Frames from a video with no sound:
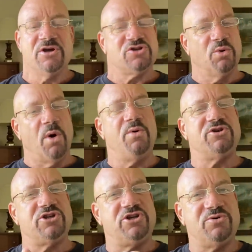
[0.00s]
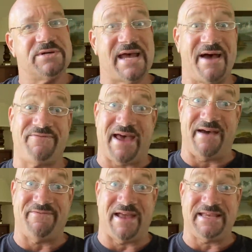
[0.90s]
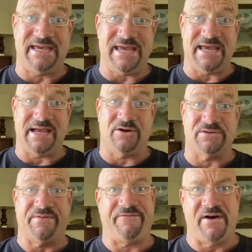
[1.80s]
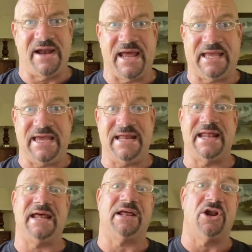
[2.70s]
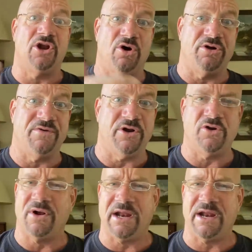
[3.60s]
So what we used to do is have to have that key, because if they find that key, then they're going to know you're in the door.